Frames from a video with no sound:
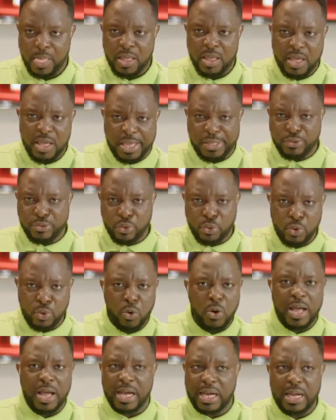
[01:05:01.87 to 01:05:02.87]
It will
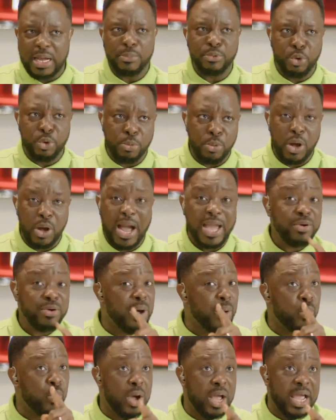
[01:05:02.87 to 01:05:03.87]
go and come no more. Are you
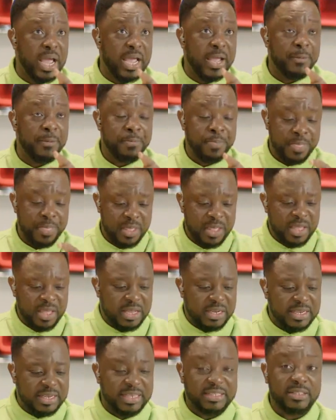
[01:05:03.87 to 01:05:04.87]
aware
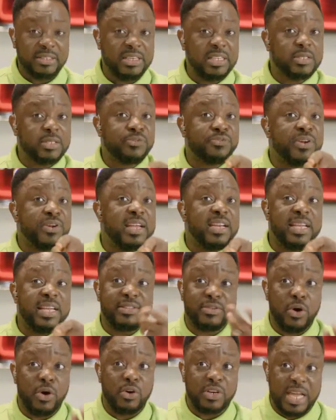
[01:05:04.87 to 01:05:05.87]
that this Friday
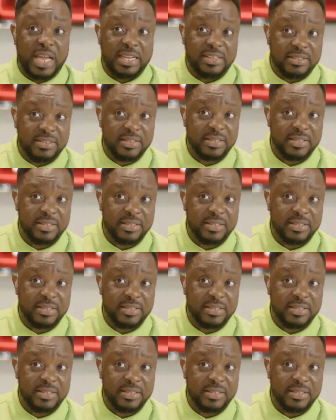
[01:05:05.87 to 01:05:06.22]
is all night?